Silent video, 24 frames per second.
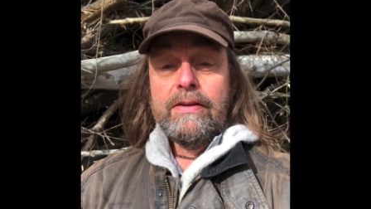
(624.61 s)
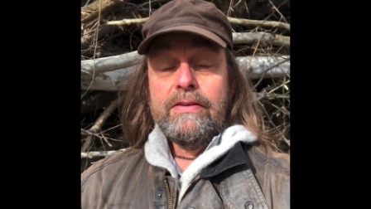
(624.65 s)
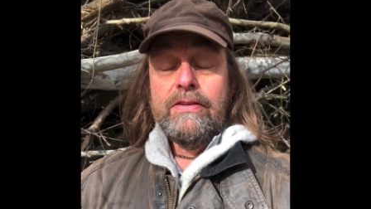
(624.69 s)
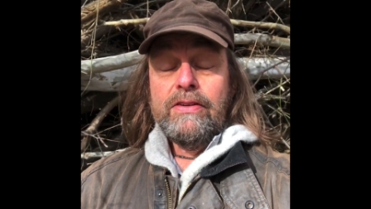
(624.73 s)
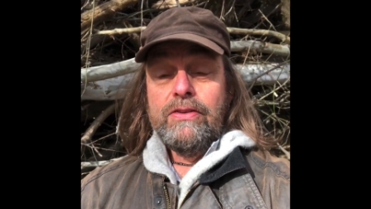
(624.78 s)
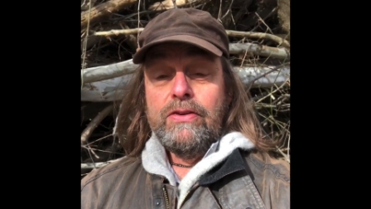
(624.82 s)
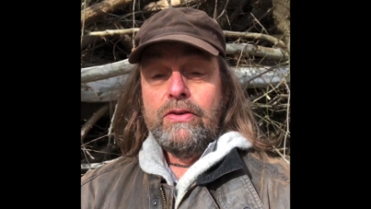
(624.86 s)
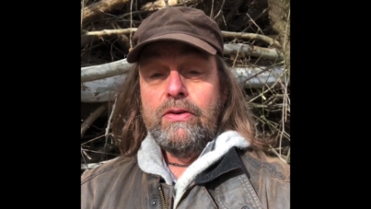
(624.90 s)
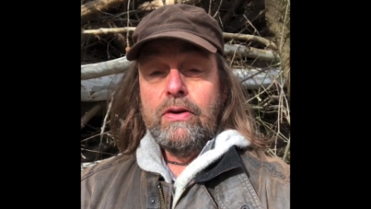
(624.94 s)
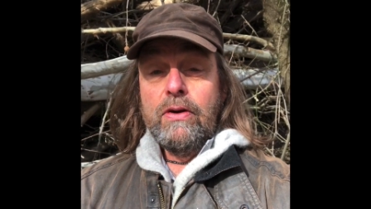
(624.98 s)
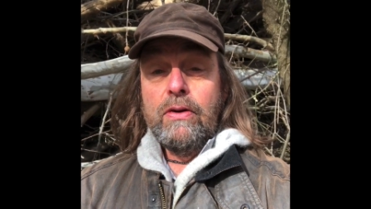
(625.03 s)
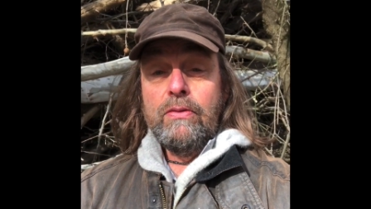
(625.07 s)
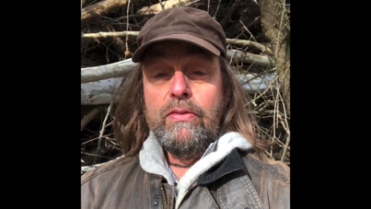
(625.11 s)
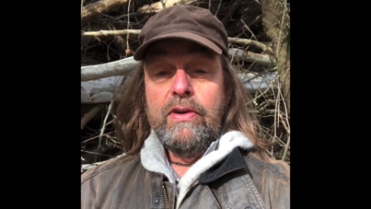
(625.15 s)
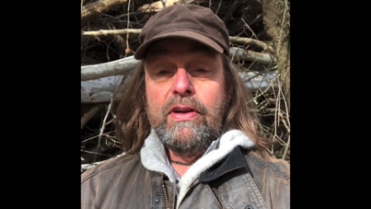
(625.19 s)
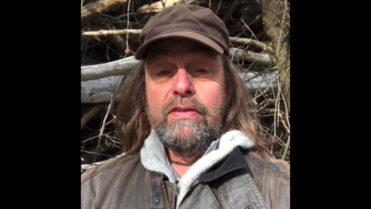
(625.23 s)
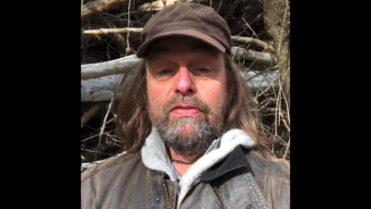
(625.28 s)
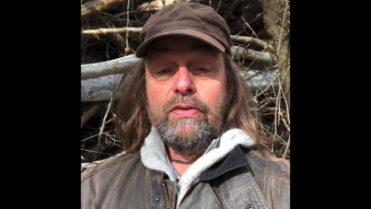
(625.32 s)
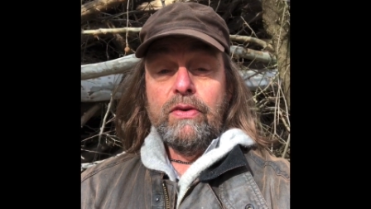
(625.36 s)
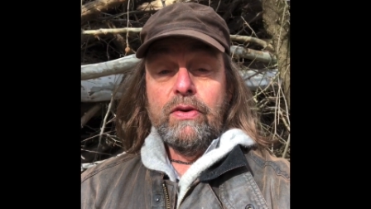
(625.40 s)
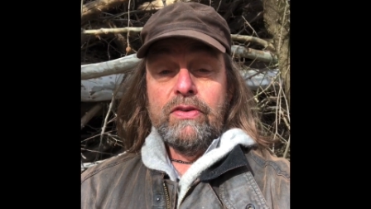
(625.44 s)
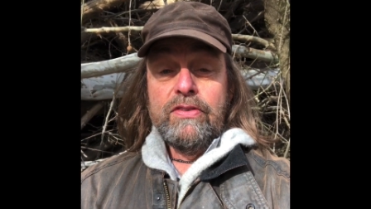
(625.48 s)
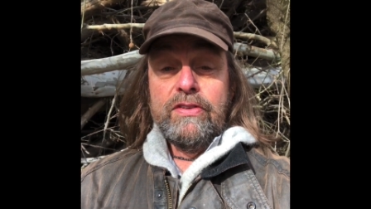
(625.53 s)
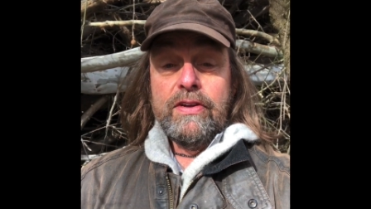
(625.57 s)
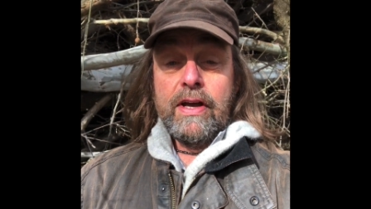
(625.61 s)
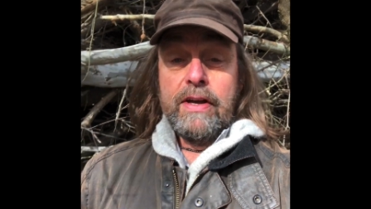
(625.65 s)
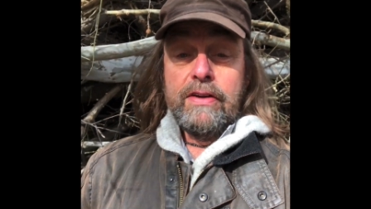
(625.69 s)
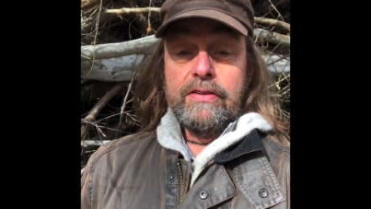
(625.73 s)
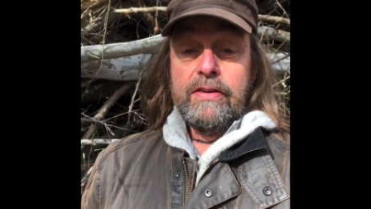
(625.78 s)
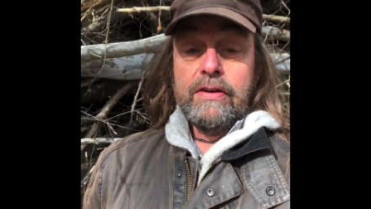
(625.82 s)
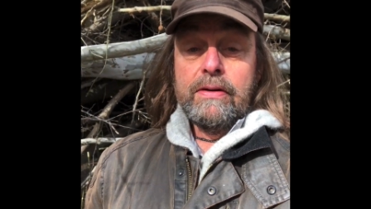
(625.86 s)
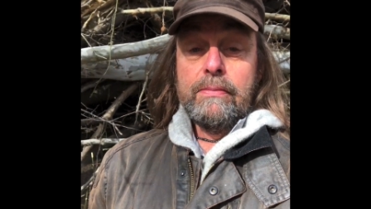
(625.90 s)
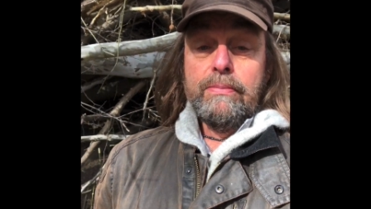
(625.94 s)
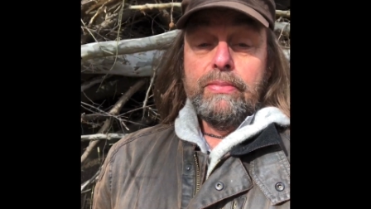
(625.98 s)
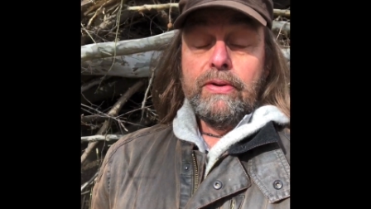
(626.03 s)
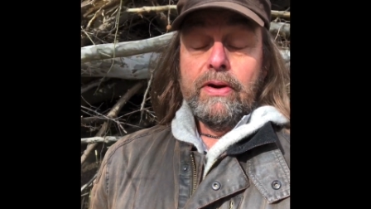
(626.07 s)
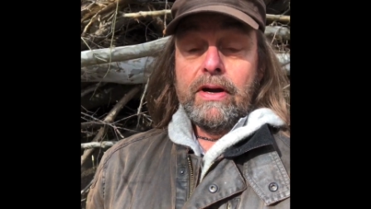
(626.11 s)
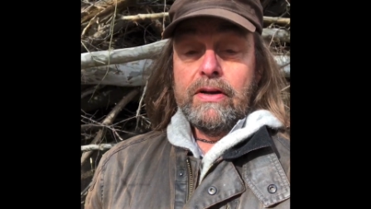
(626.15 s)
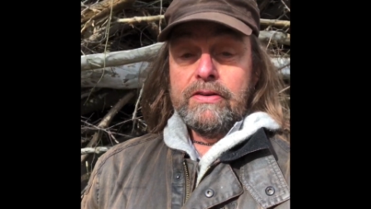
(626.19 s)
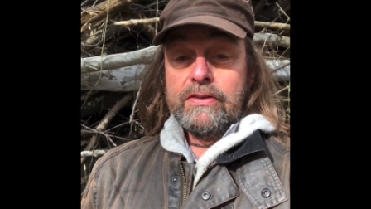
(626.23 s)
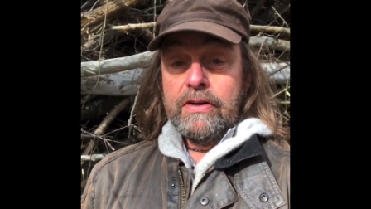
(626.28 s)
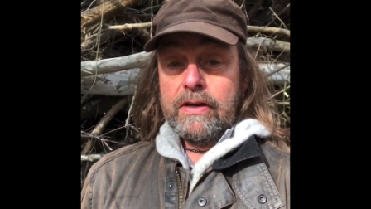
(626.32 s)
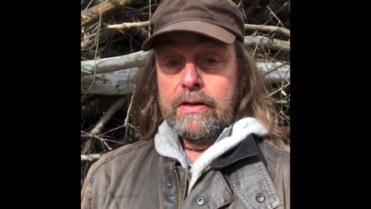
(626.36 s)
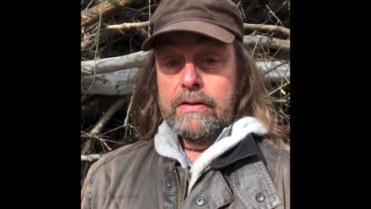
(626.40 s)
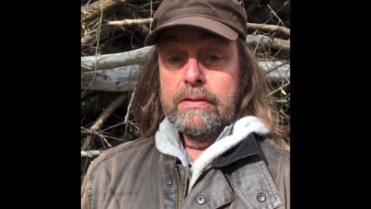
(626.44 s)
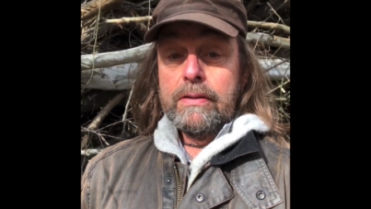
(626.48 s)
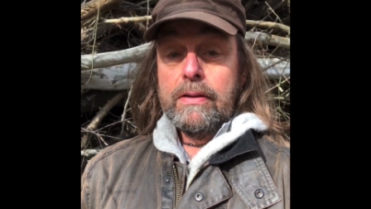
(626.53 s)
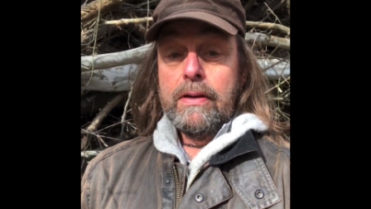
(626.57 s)
to do a reforestation
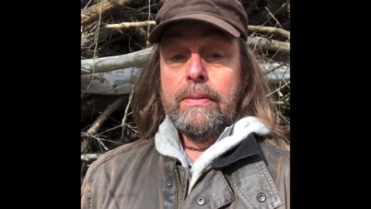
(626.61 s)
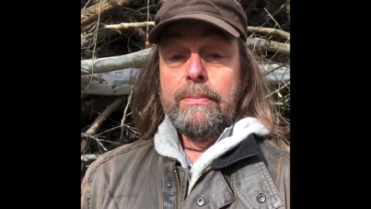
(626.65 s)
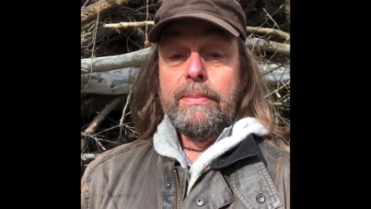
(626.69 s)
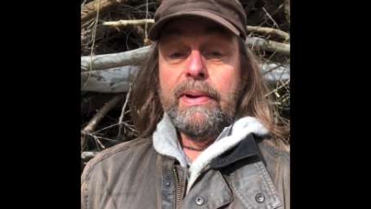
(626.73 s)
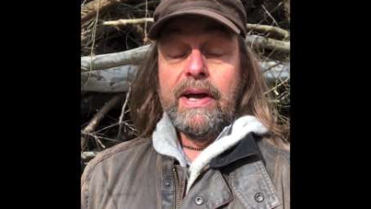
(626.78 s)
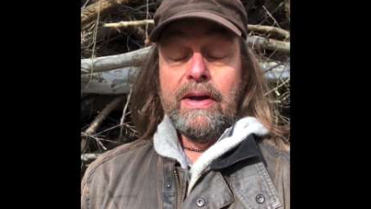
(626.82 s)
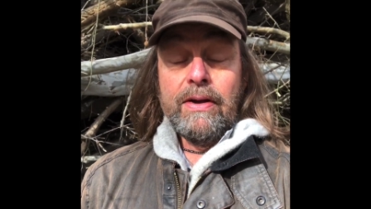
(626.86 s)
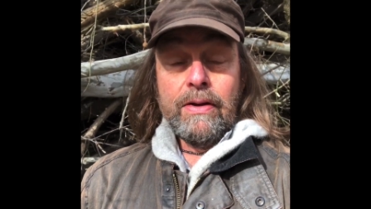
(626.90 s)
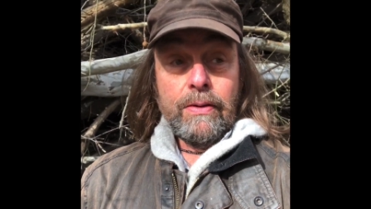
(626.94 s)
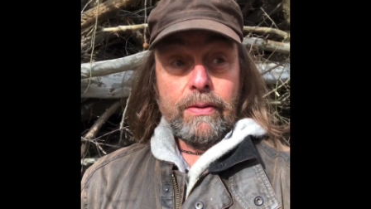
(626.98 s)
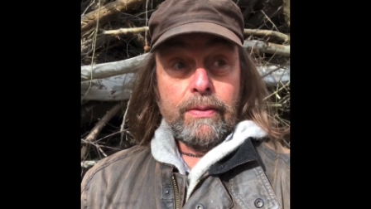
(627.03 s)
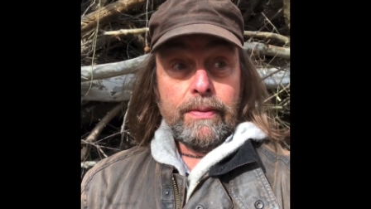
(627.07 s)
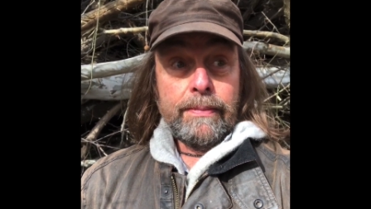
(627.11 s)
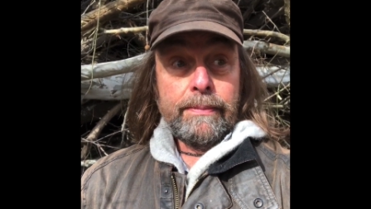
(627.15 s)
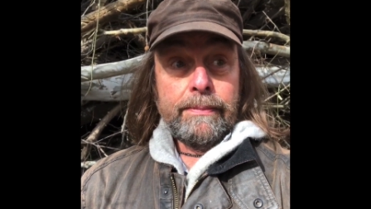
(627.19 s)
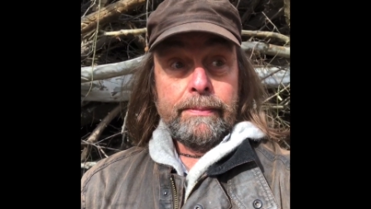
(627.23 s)
project on my own.